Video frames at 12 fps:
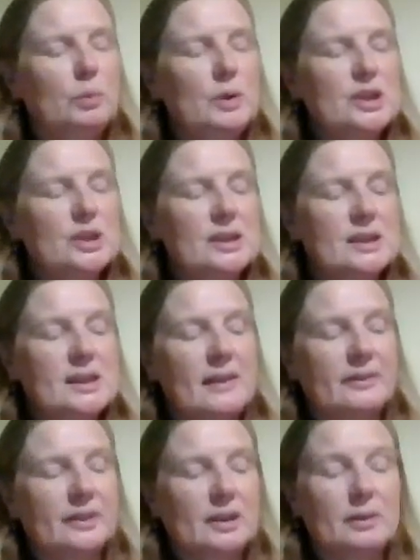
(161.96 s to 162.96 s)
which is
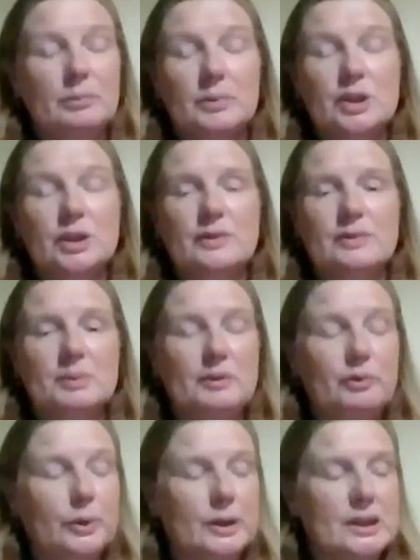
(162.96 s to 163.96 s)
7, which gives me
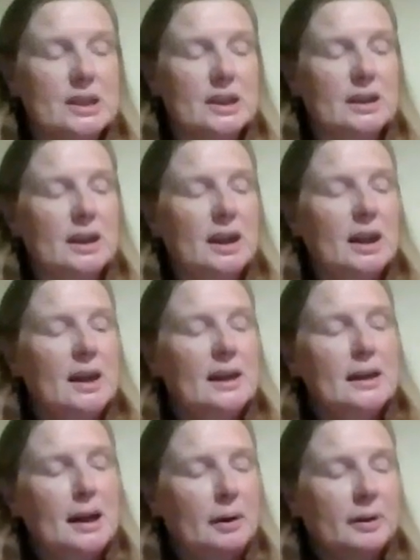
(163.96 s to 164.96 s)
14.
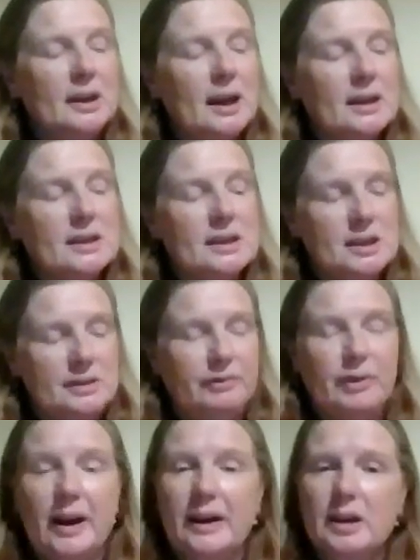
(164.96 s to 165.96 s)
Now our next
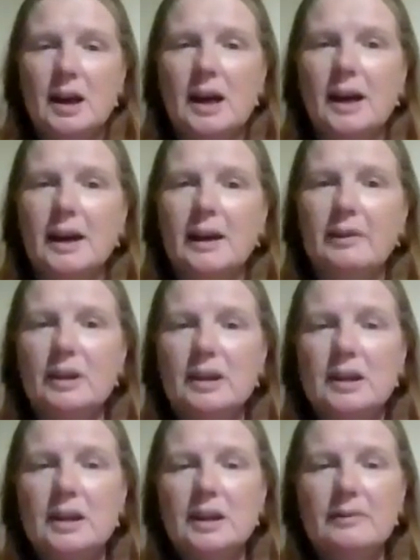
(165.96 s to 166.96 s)

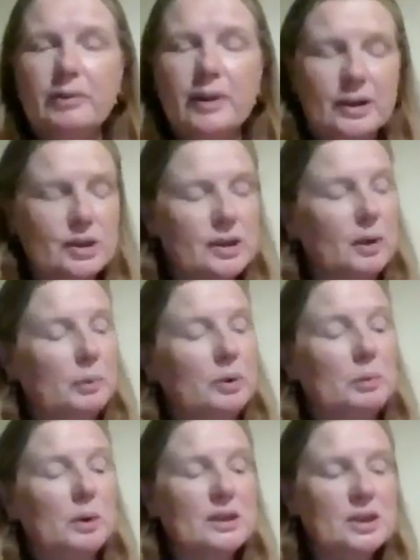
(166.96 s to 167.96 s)
fraction that
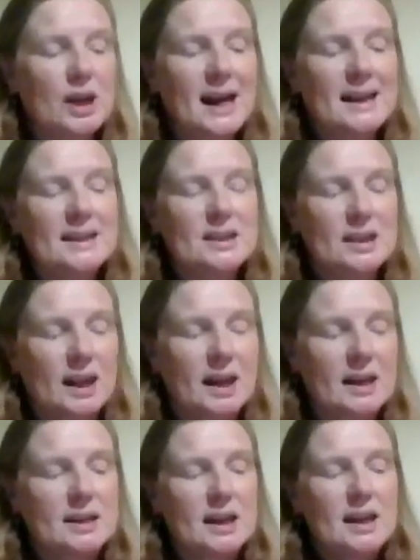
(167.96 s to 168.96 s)
we want to add to
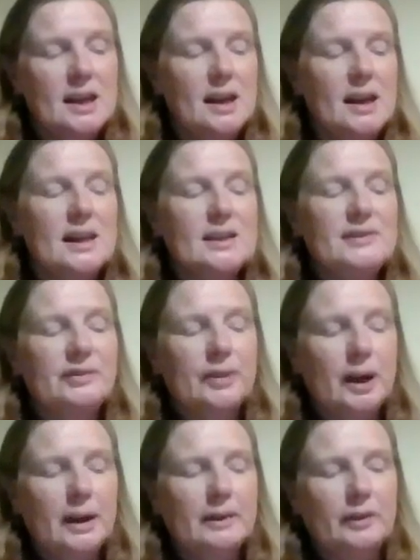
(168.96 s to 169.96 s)
that is
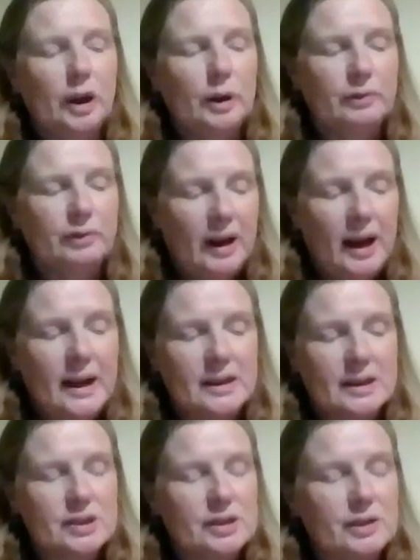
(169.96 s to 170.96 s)

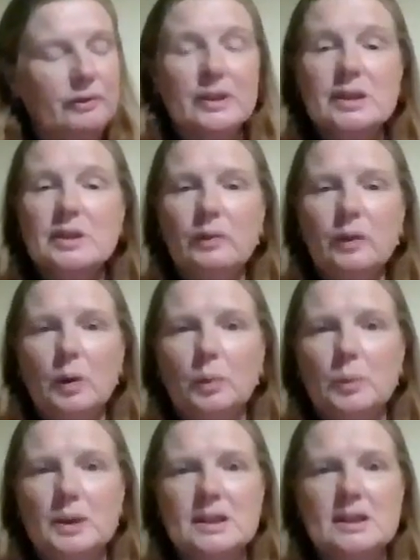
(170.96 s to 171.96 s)
5/8. So first of
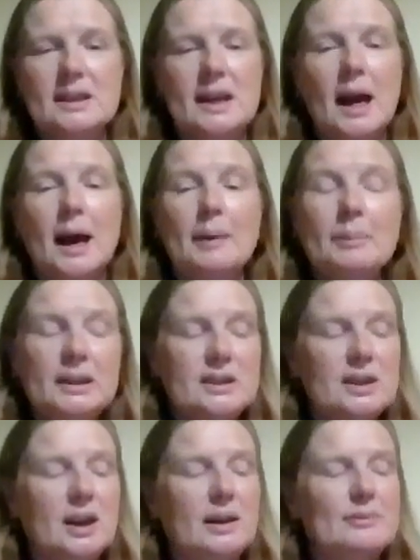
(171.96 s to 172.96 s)
all, we see how
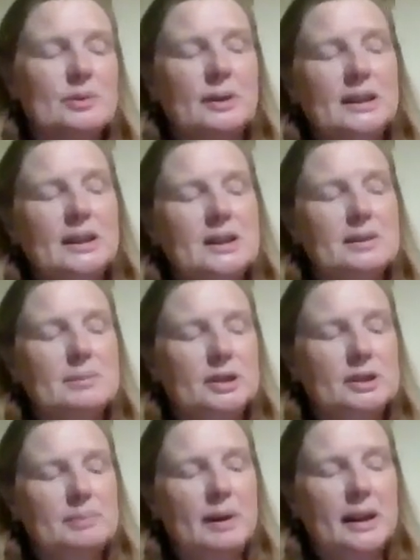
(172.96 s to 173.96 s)
many times do I need to
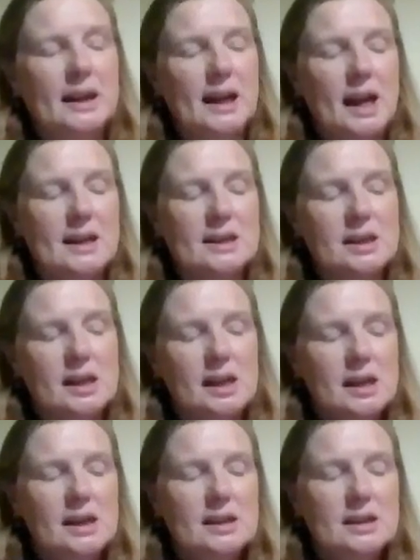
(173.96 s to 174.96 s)
multiply the 8
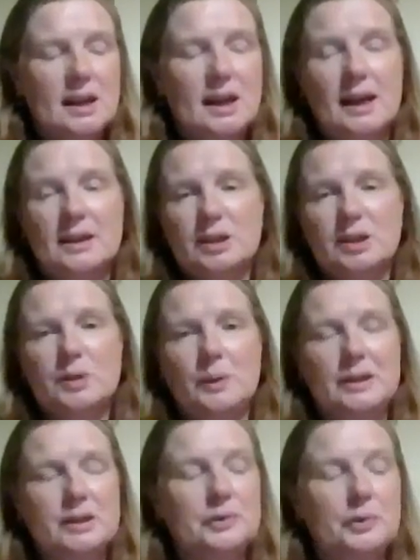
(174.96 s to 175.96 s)
to get to
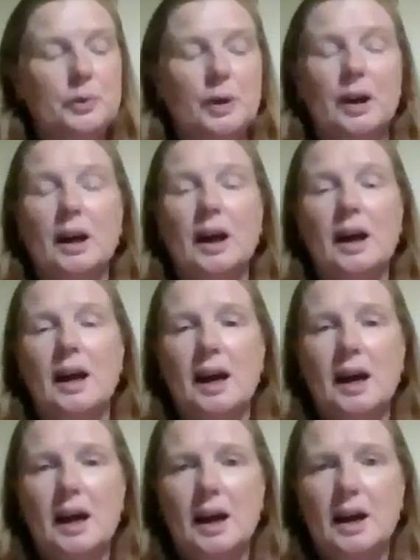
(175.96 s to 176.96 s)
24?
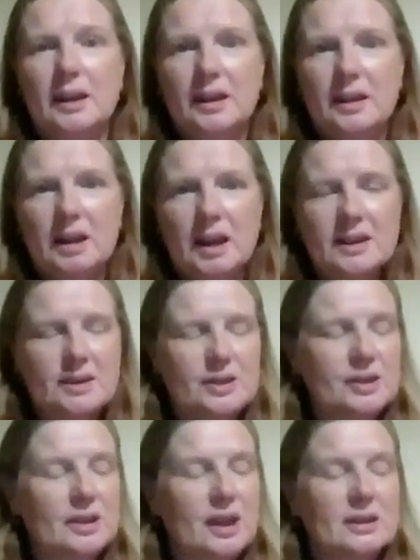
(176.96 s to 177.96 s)
And the
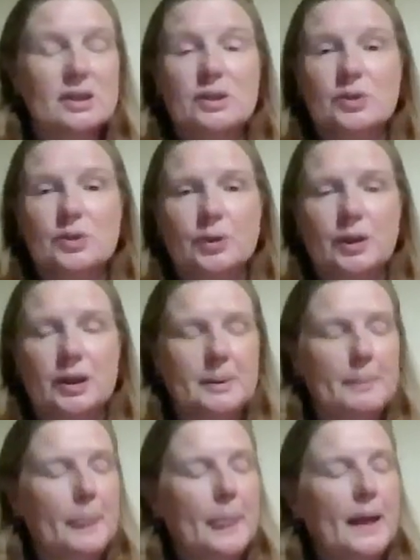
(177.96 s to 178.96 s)
answer to that is 3.